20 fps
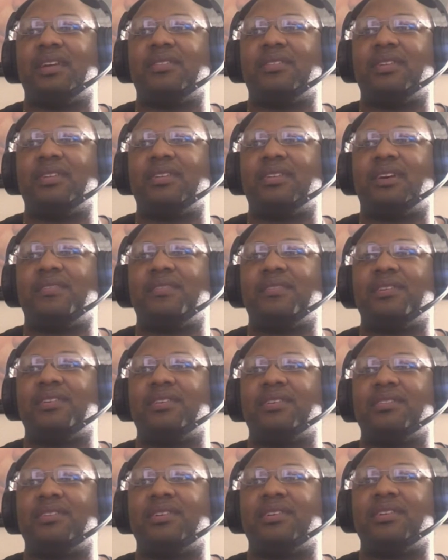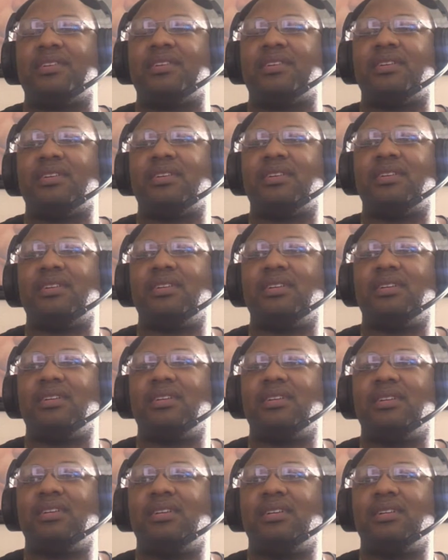I don't think Dolphin Girl's here.
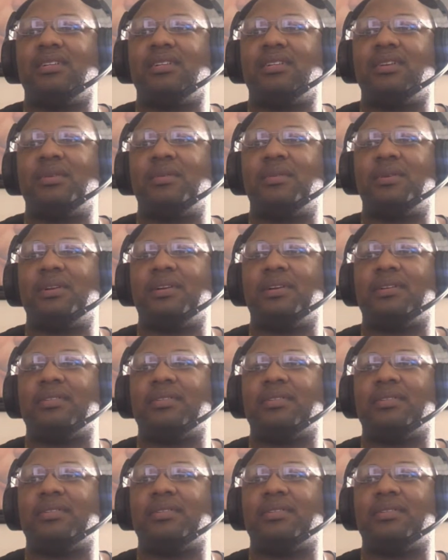Oh well.